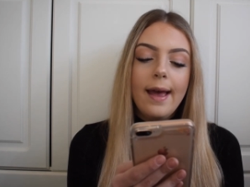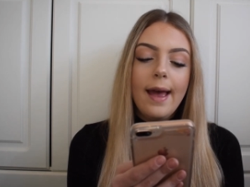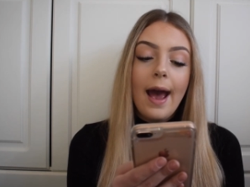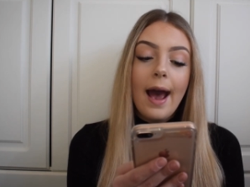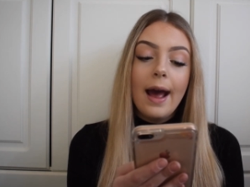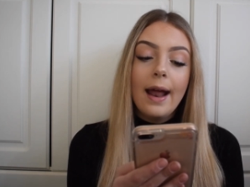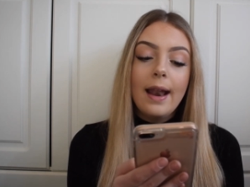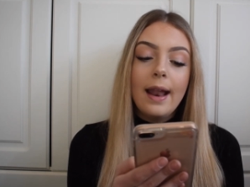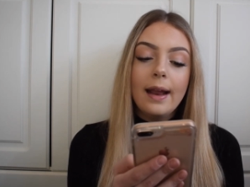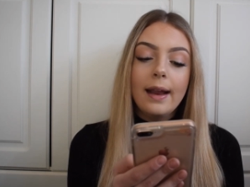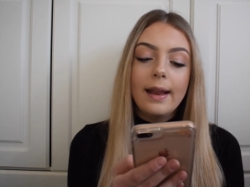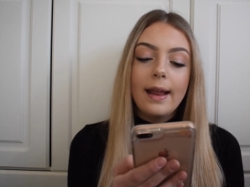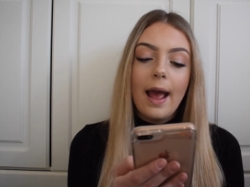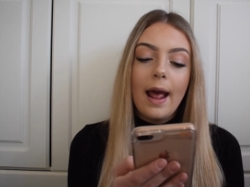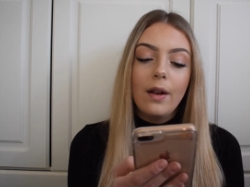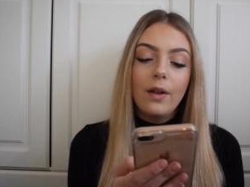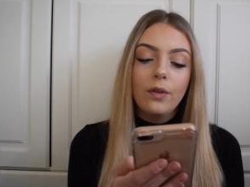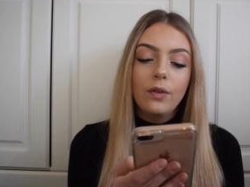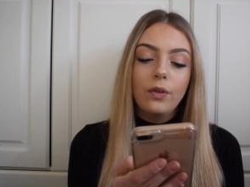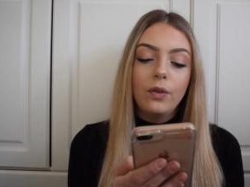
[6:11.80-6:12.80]
and
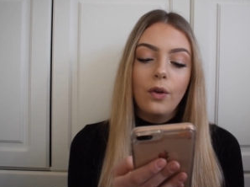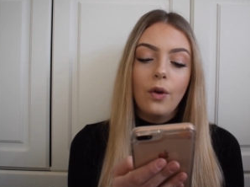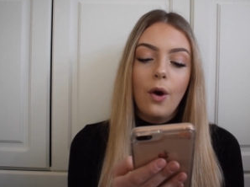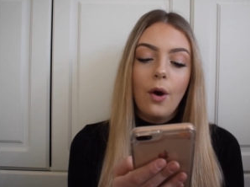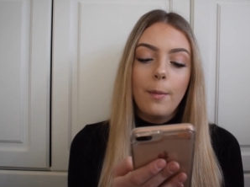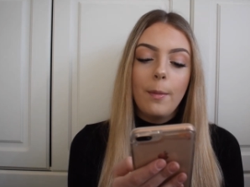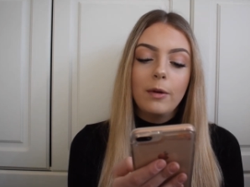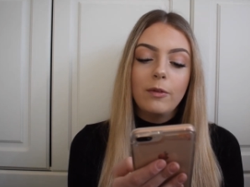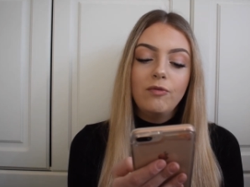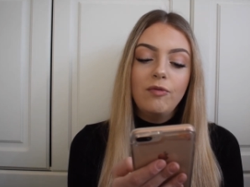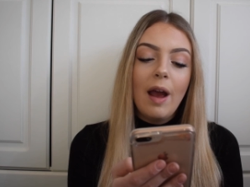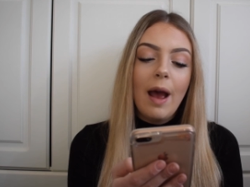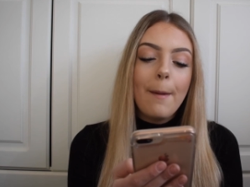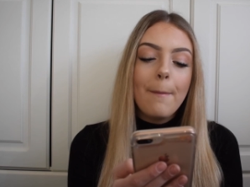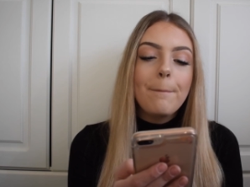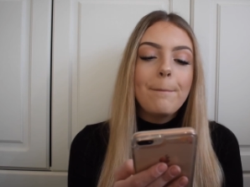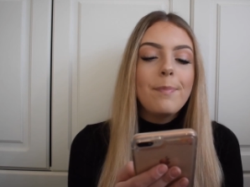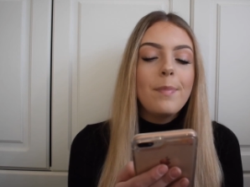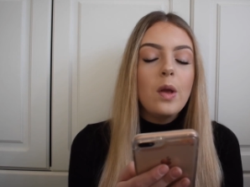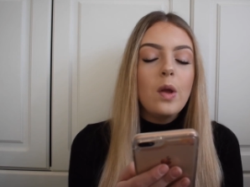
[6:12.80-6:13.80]
again some
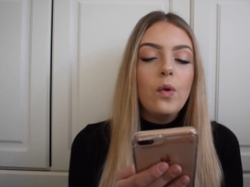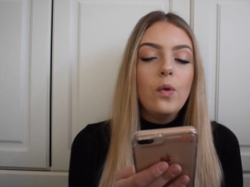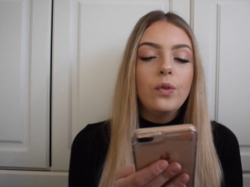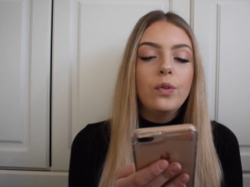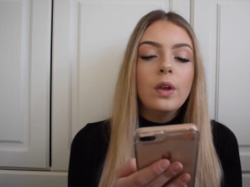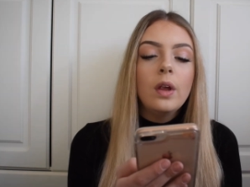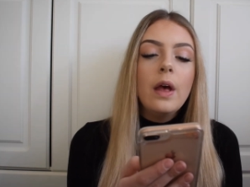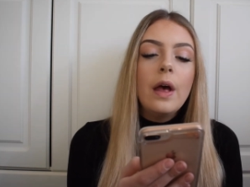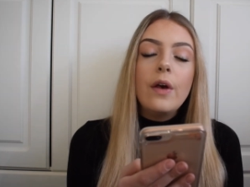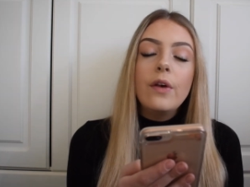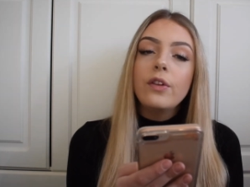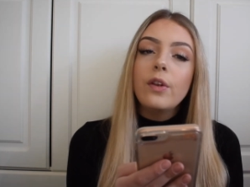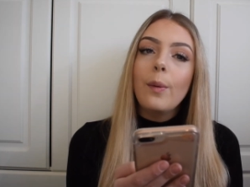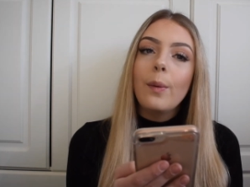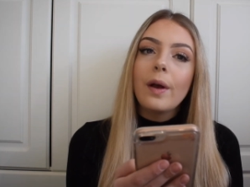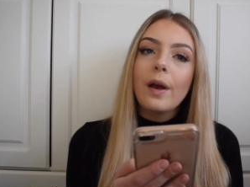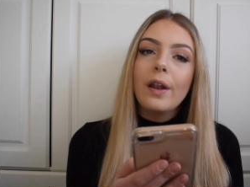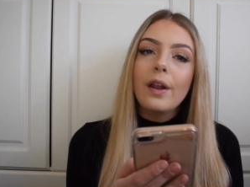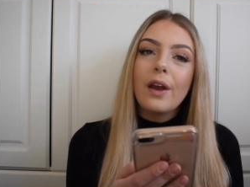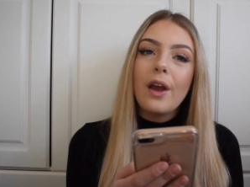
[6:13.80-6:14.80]
wrap boots. So
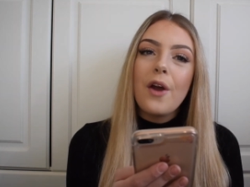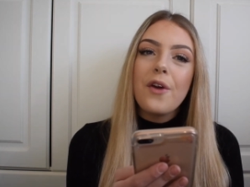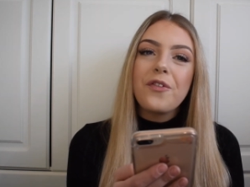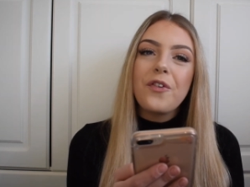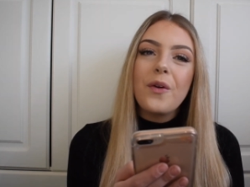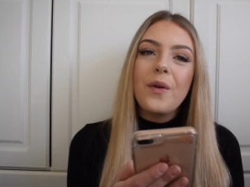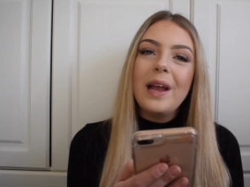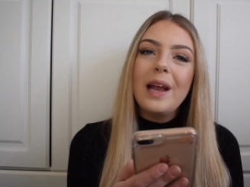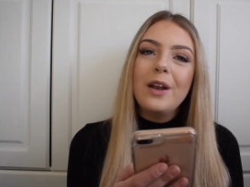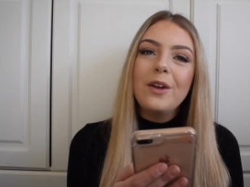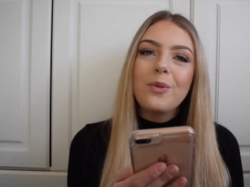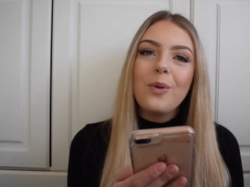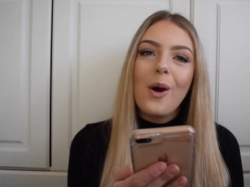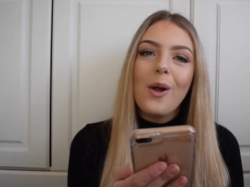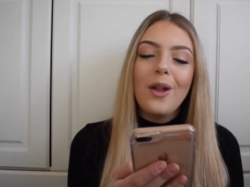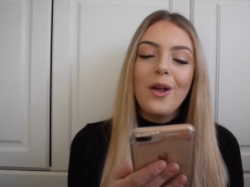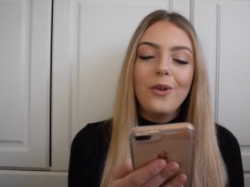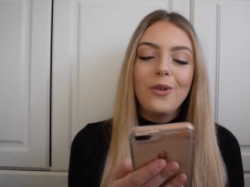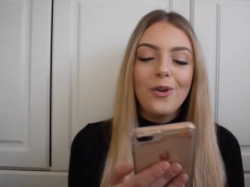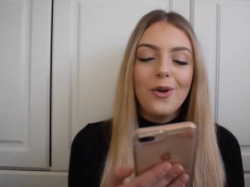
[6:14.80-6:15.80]
we're going to go through each
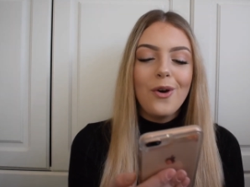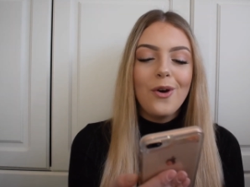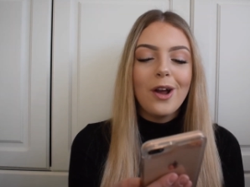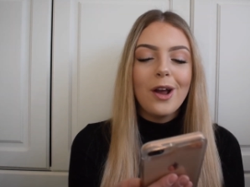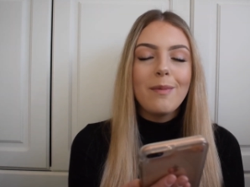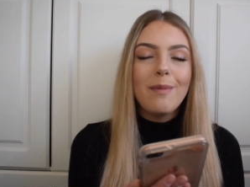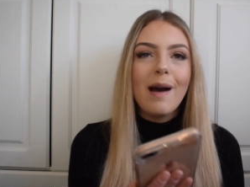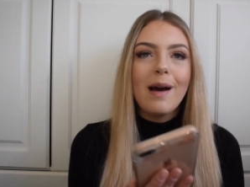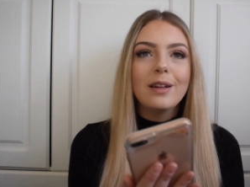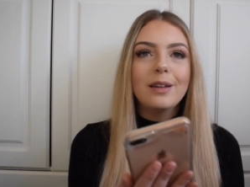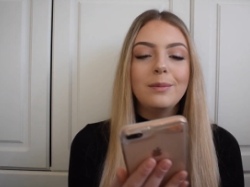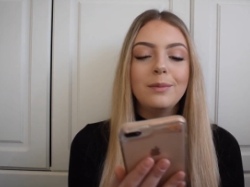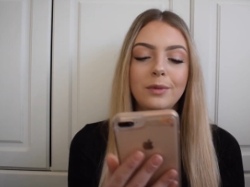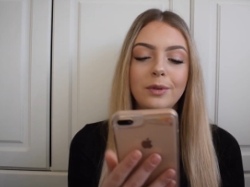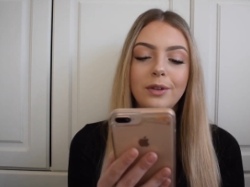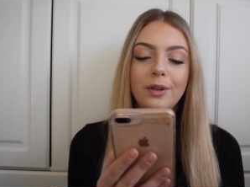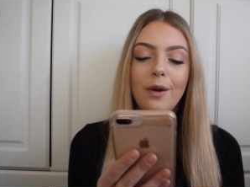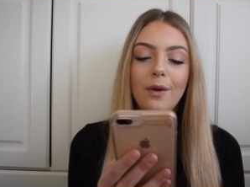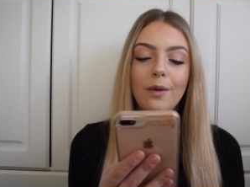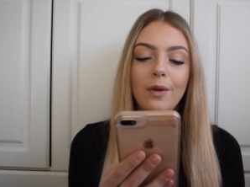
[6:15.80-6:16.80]
one and talk about them.
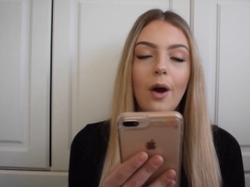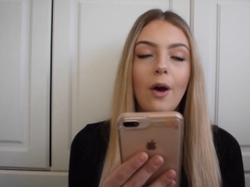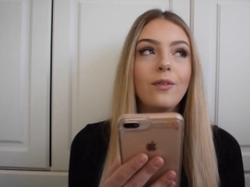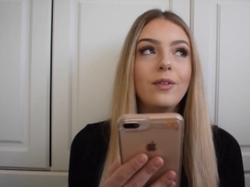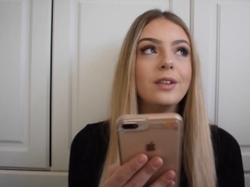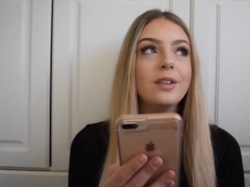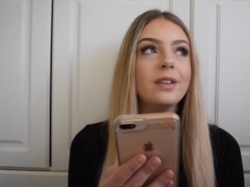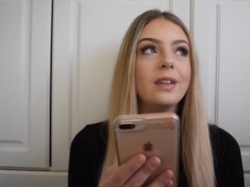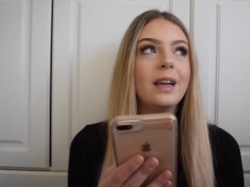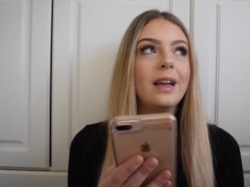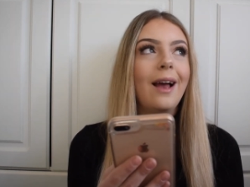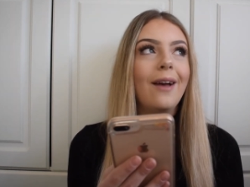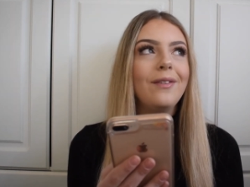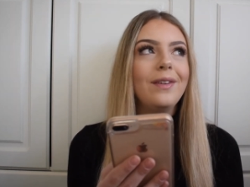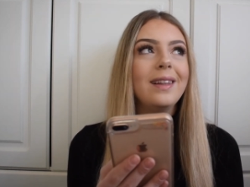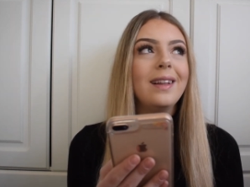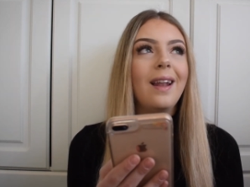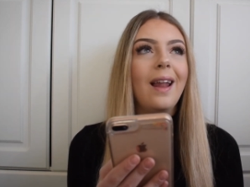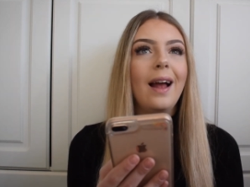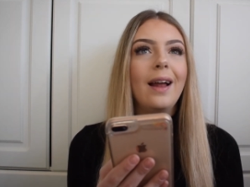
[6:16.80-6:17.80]
So obviously, I
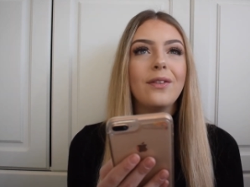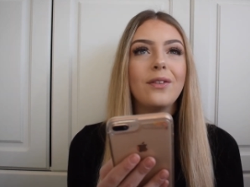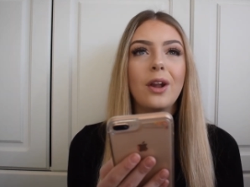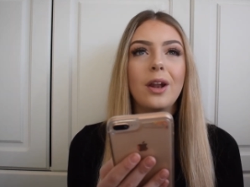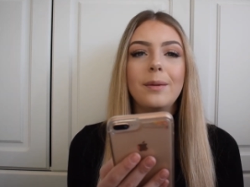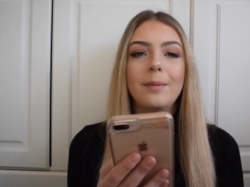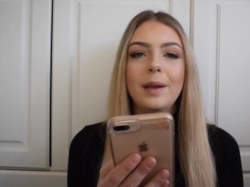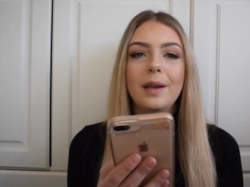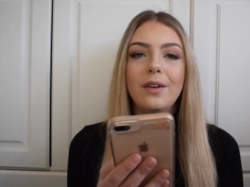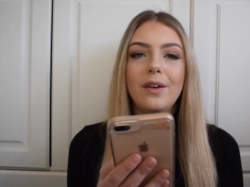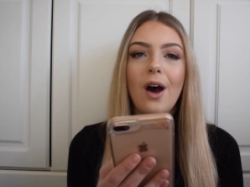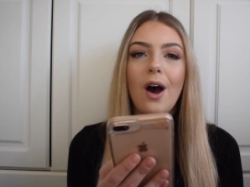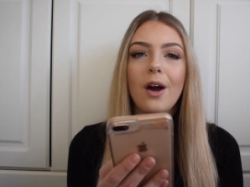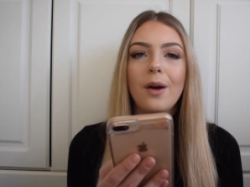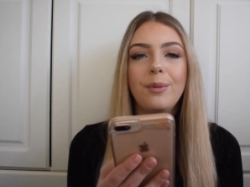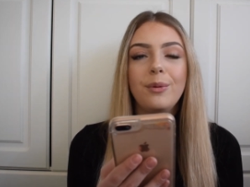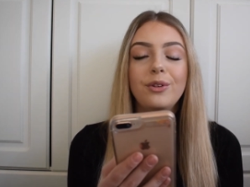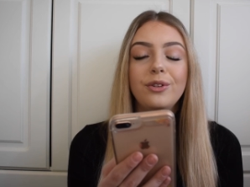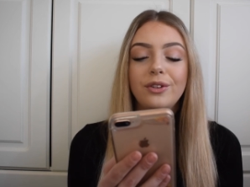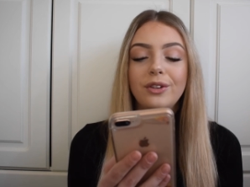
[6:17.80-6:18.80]
think the lighting's gone a bit
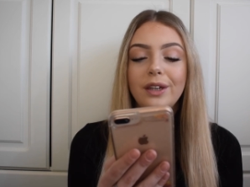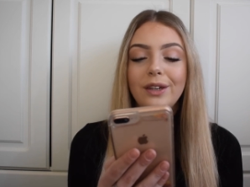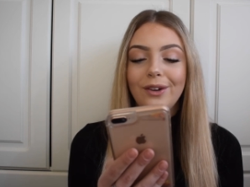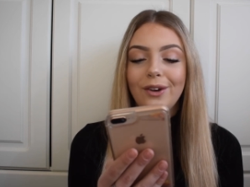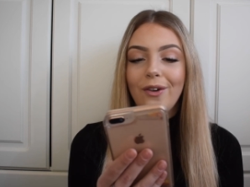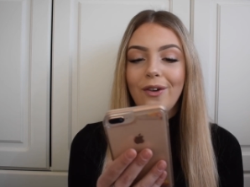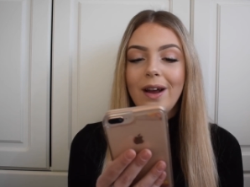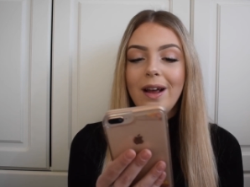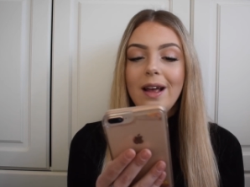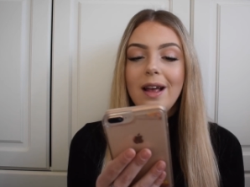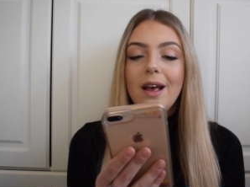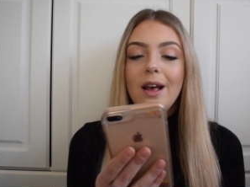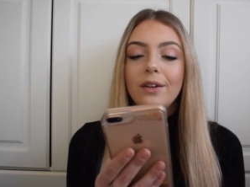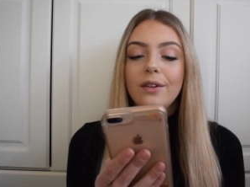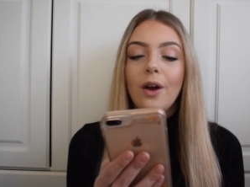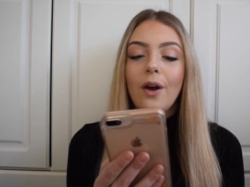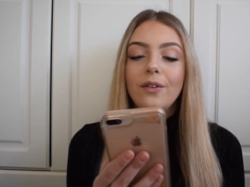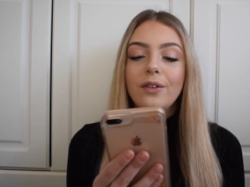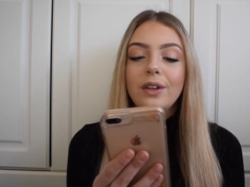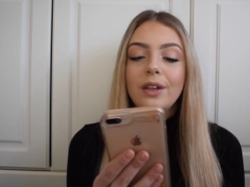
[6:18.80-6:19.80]
dark, but just ignore it.
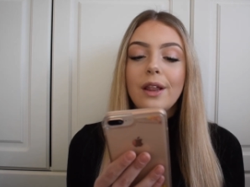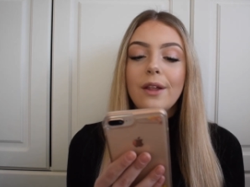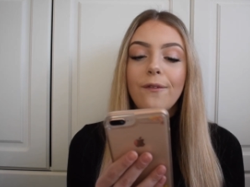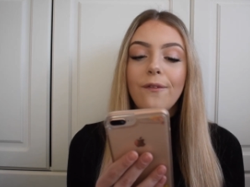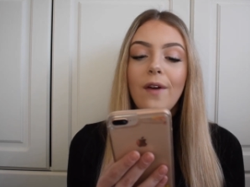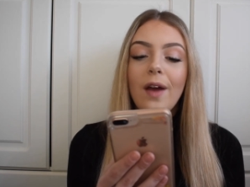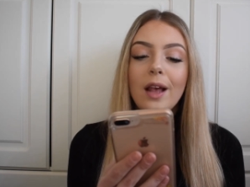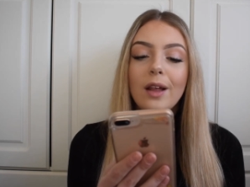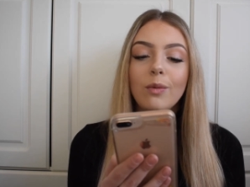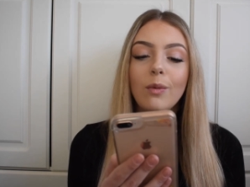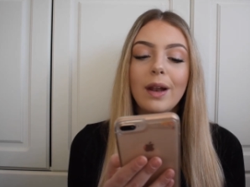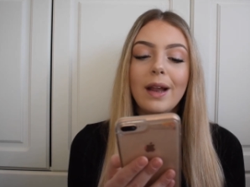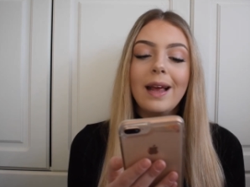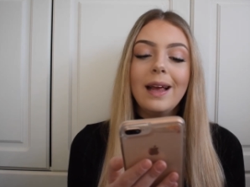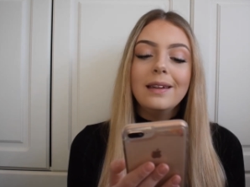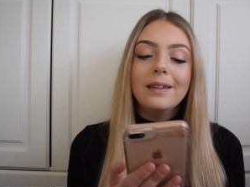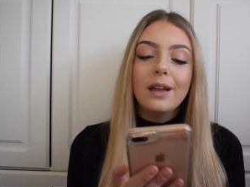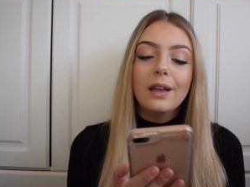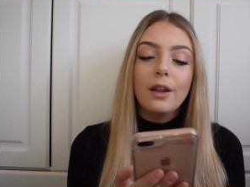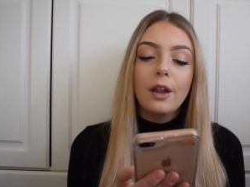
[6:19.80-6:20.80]
So obviously the first one
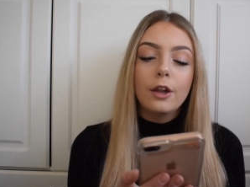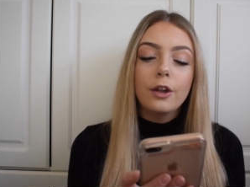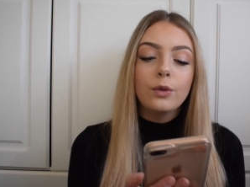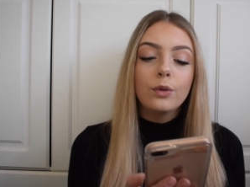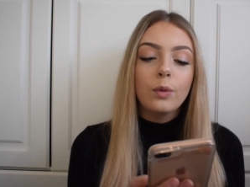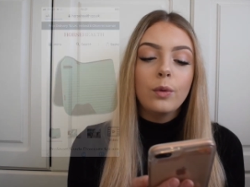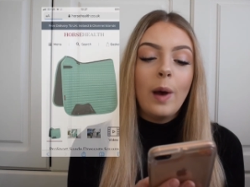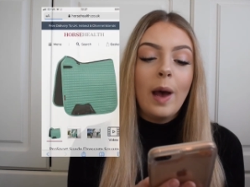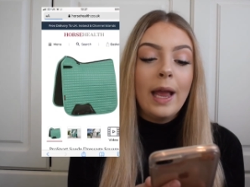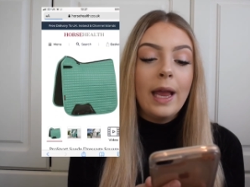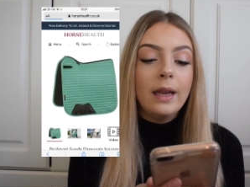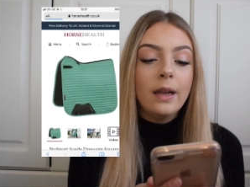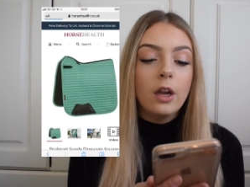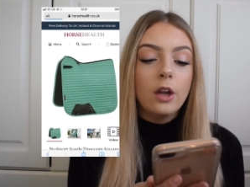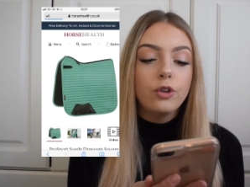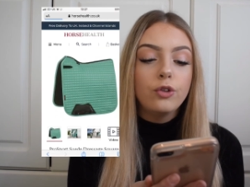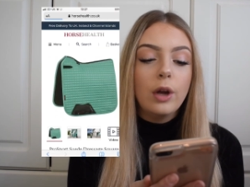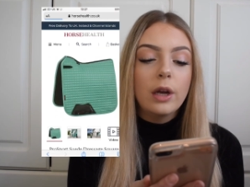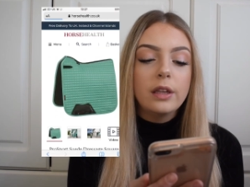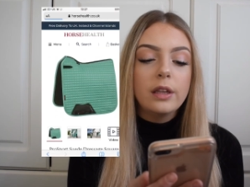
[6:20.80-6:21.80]
is the suede
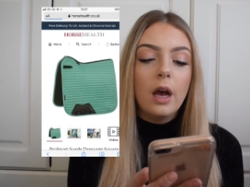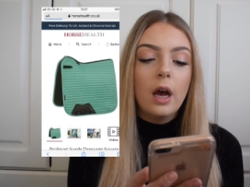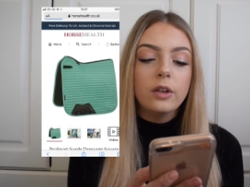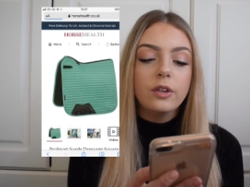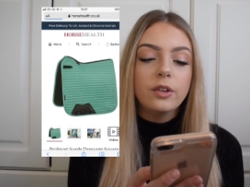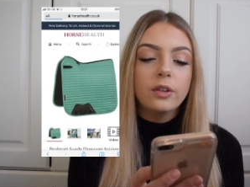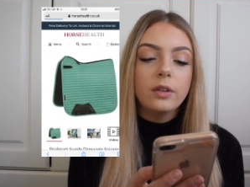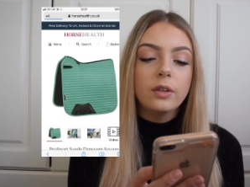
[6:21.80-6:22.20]
dressage